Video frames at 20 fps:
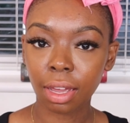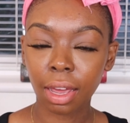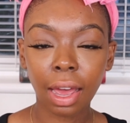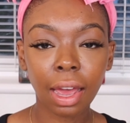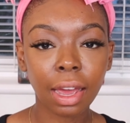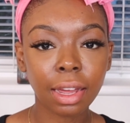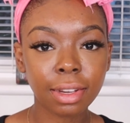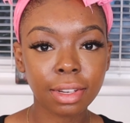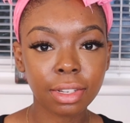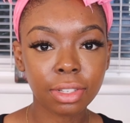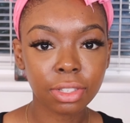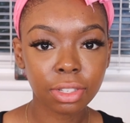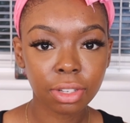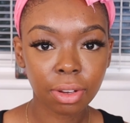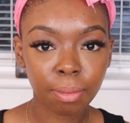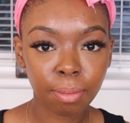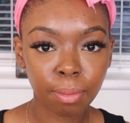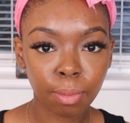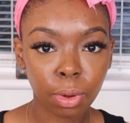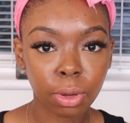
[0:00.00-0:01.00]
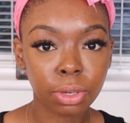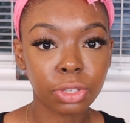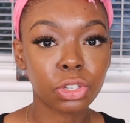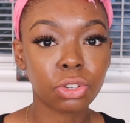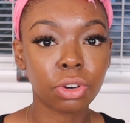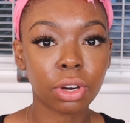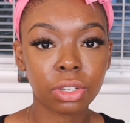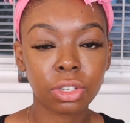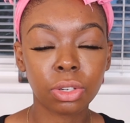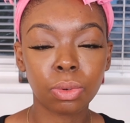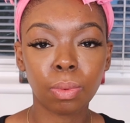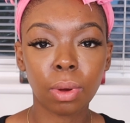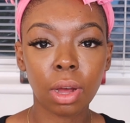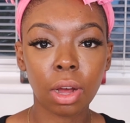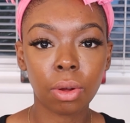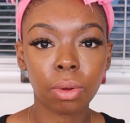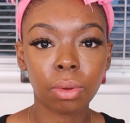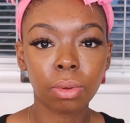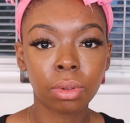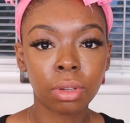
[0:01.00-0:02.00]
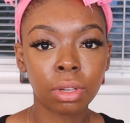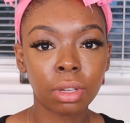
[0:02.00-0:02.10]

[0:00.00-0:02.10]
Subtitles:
and constructed well,